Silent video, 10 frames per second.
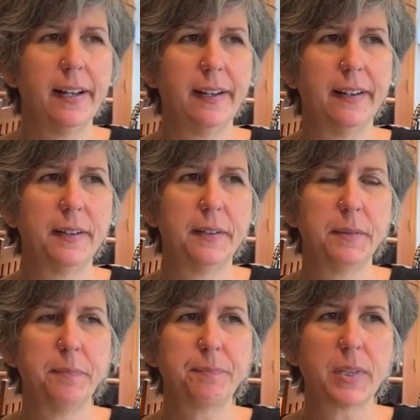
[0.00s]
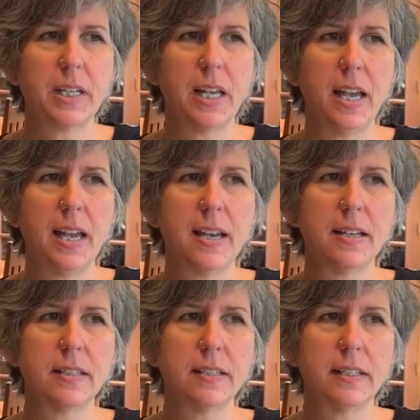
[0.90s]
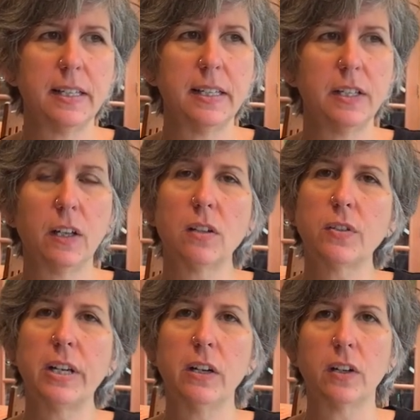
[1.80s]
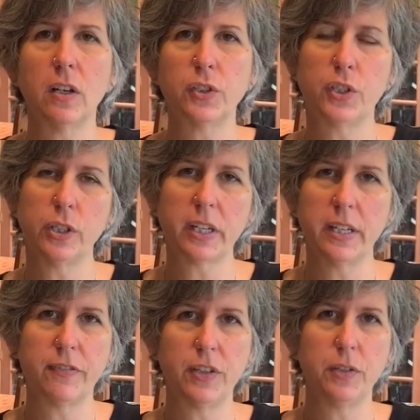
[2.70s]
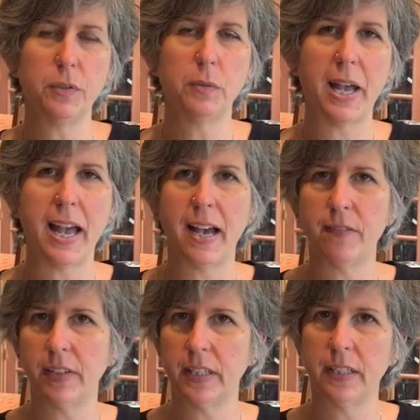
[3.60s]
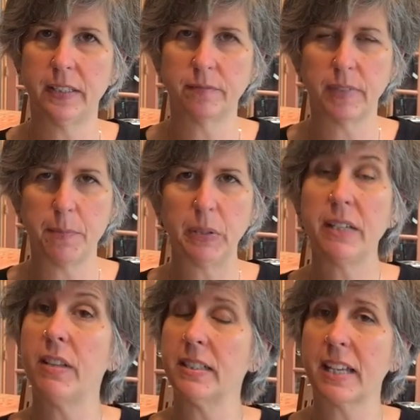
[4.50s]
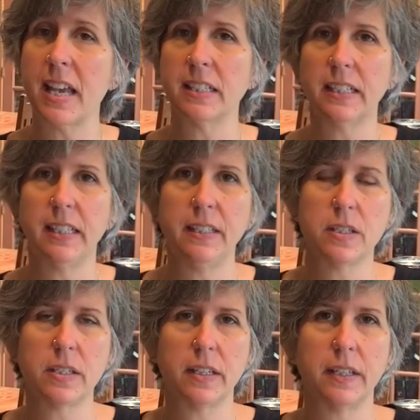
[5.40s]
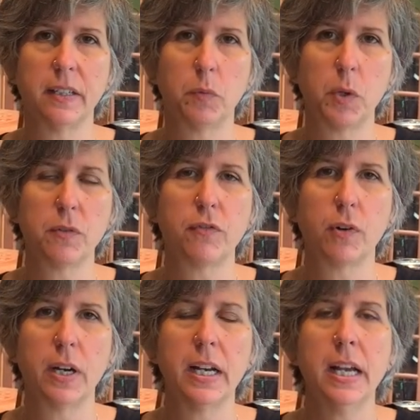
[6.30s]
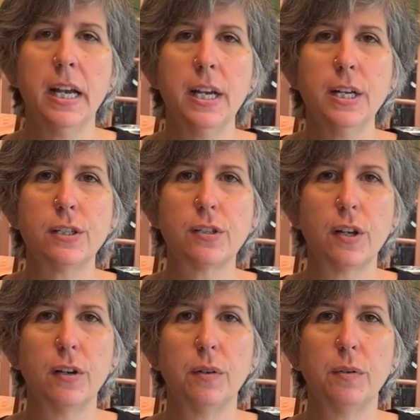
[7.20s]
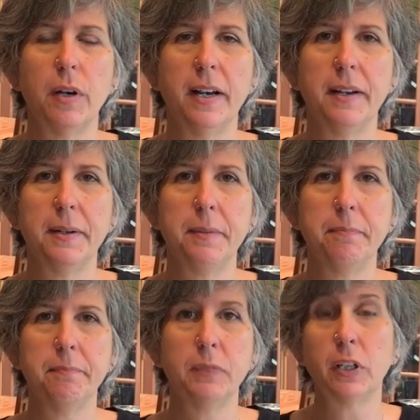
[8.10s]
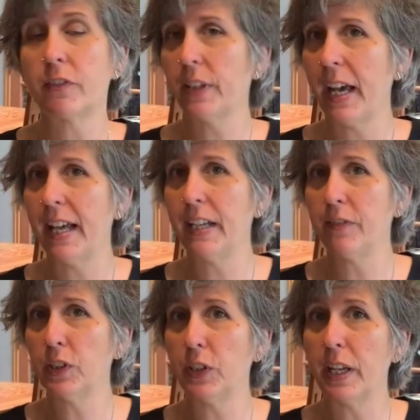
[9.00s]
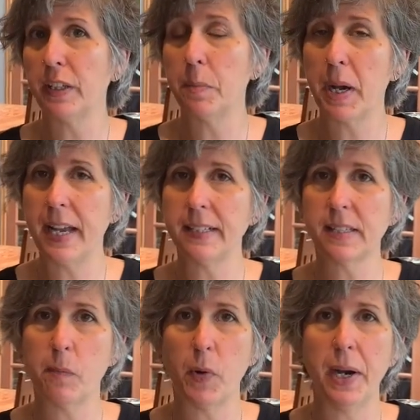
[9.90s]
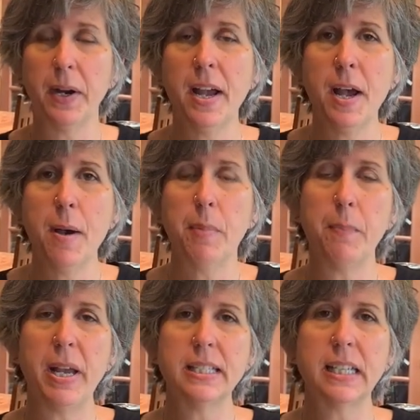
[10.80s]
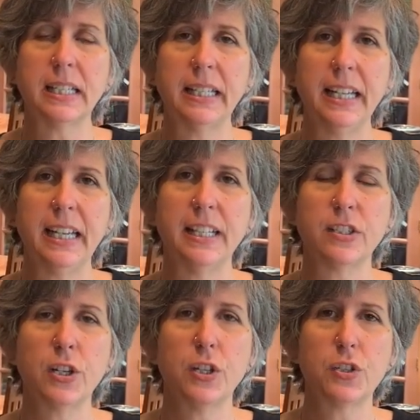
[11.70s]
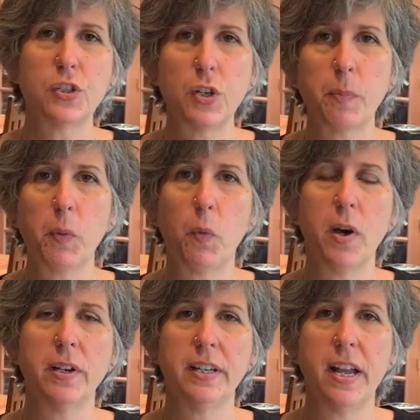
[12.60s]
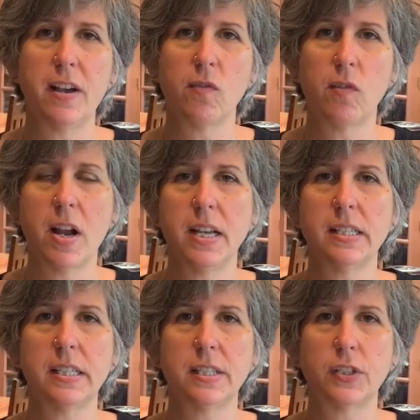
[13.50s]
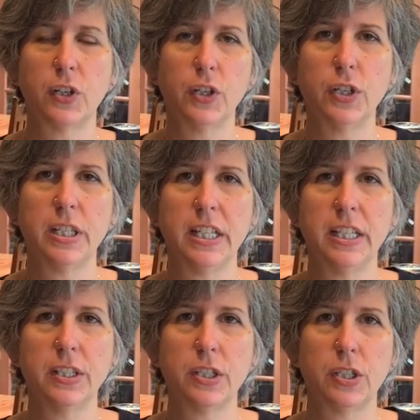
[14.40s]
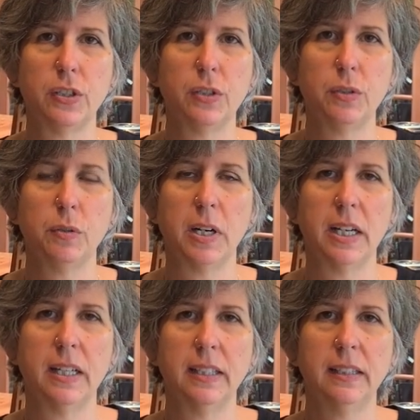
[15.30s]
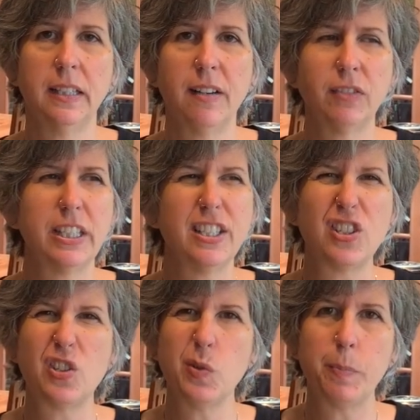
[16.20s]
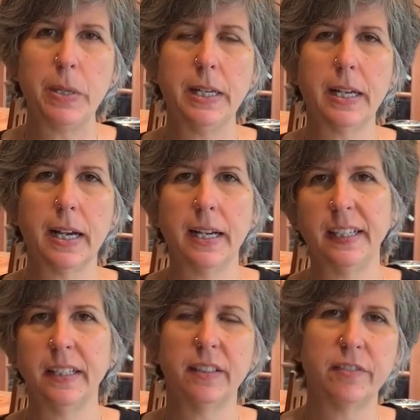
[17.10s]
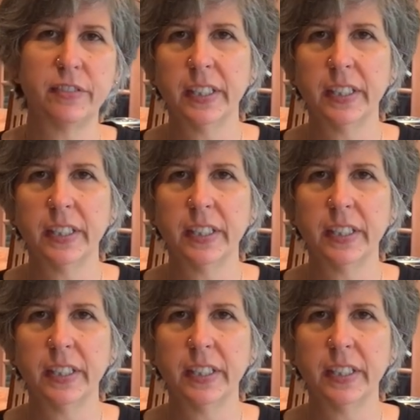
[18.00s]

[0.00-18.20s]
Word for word: Um, and You'll also hear it called jook if you have, a, I believe that's a Cantonese uh, word for it. So um, look for that if you're looking to buy it somewhere. But basically it's super watered down rice turned into a lovely soupy kind of